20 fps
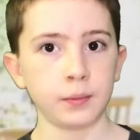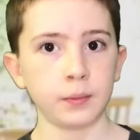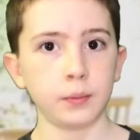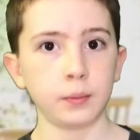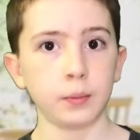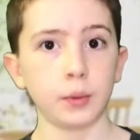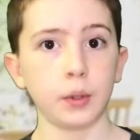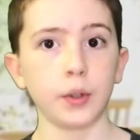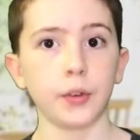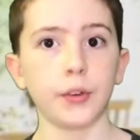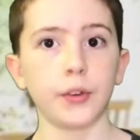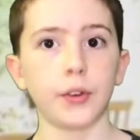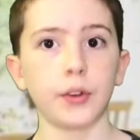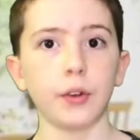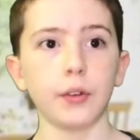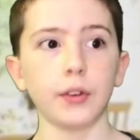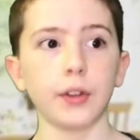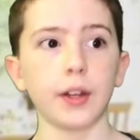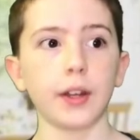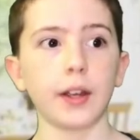Well,
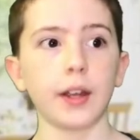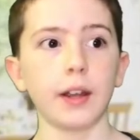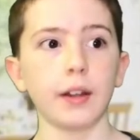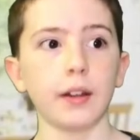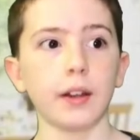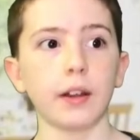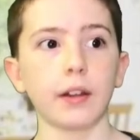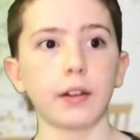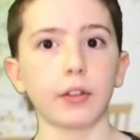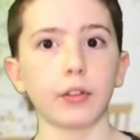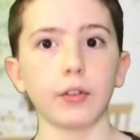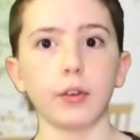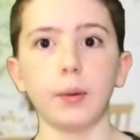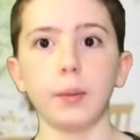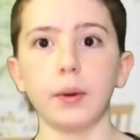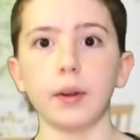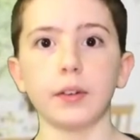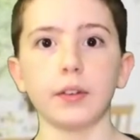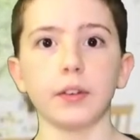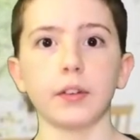don't I get like 3
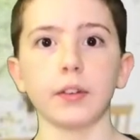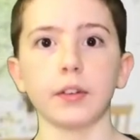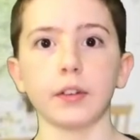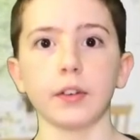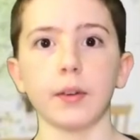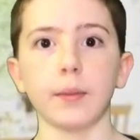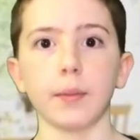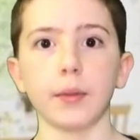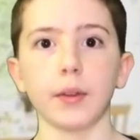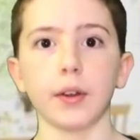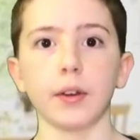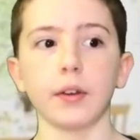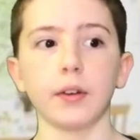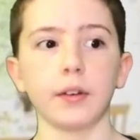wishes or something?